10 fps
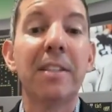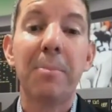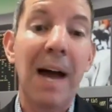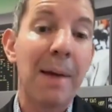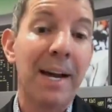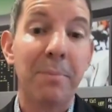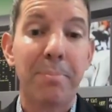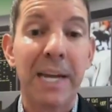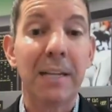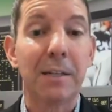In my mind,
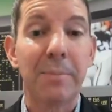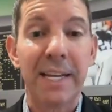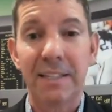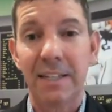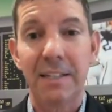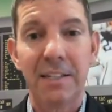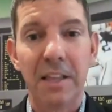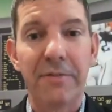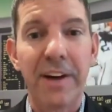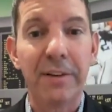Baylor makes it to
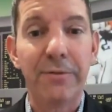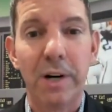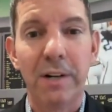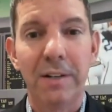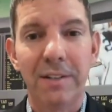the Final Four.